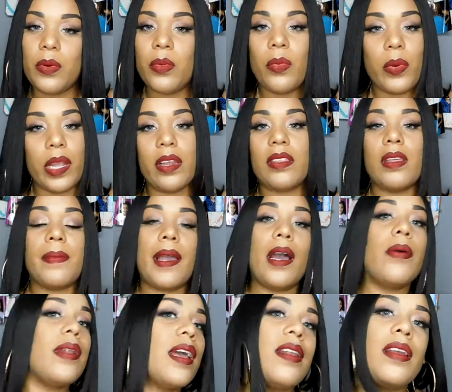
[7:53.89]
I won't wear them
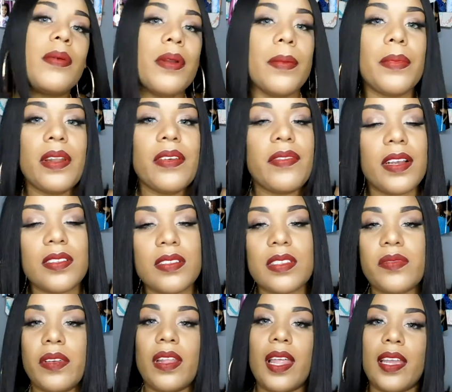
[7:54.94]
out anywhere, but if I
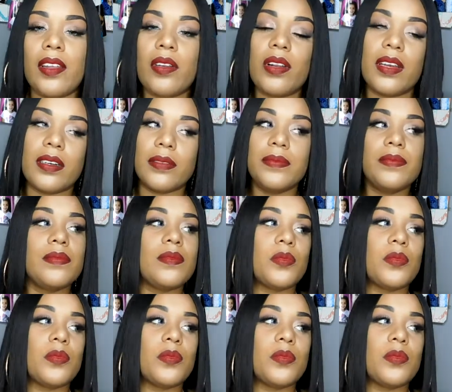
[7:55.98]
just feel like, you know,